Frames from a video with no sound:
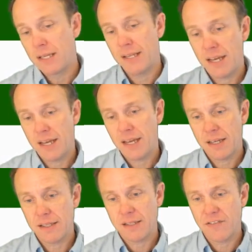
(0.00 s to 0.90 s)

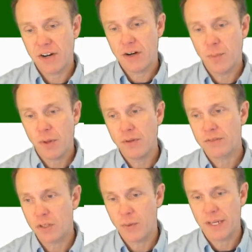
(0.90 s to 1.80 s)
the variable
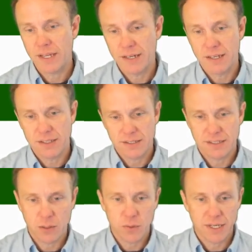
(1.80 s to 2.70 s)
so we can
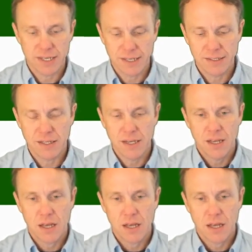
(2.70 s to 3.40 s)
see what it is.